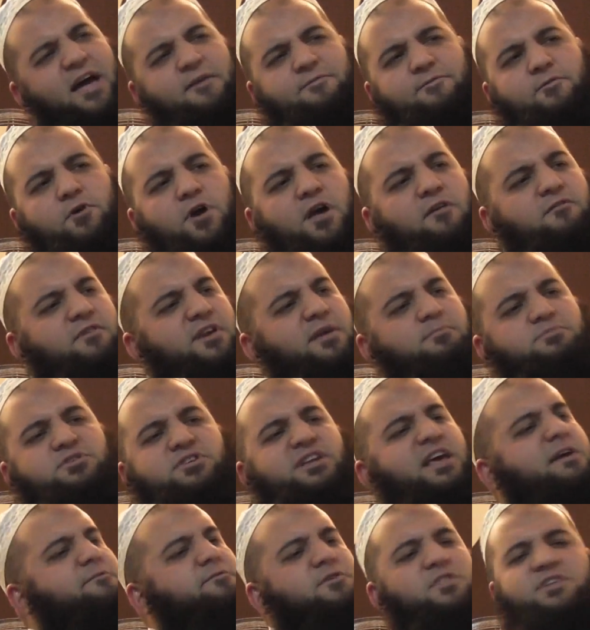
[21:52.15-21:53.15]
I have forgiven him
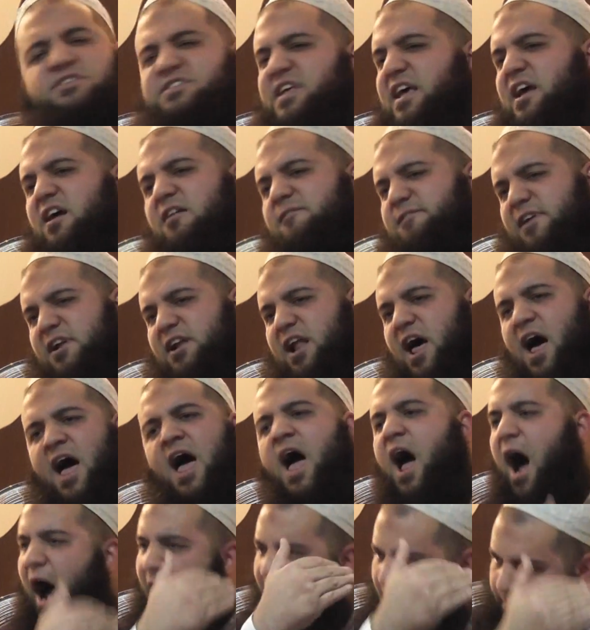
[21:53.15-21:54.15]
today for the sake of
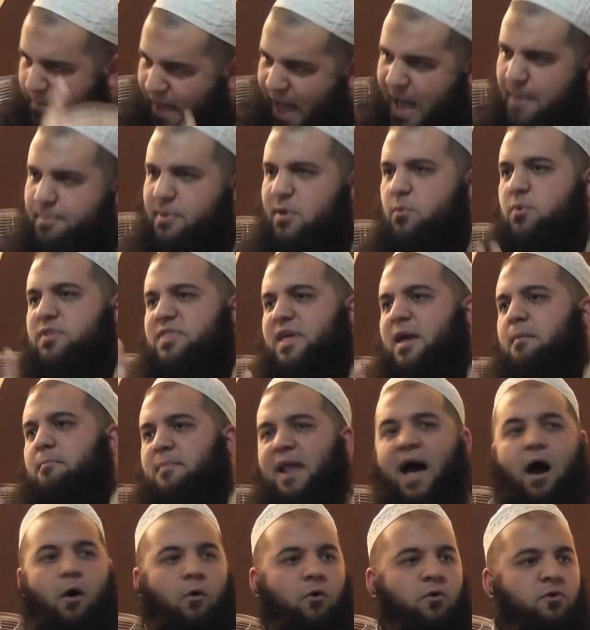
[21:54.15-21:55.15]
Allah. I am happy with
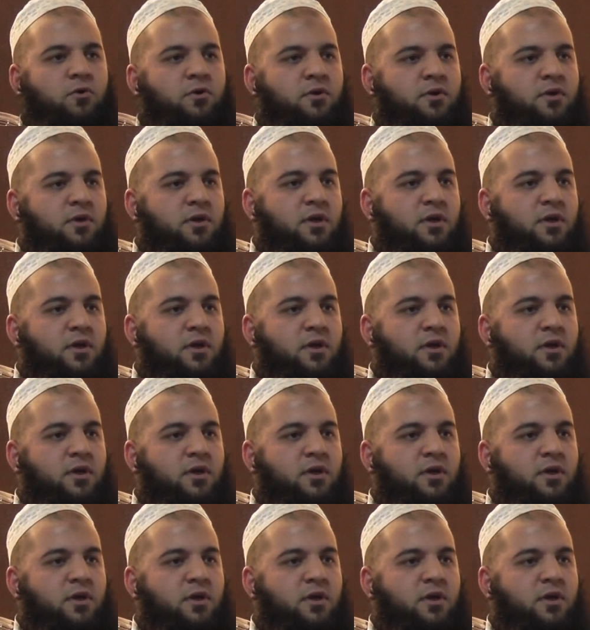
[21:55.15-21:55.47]
him now.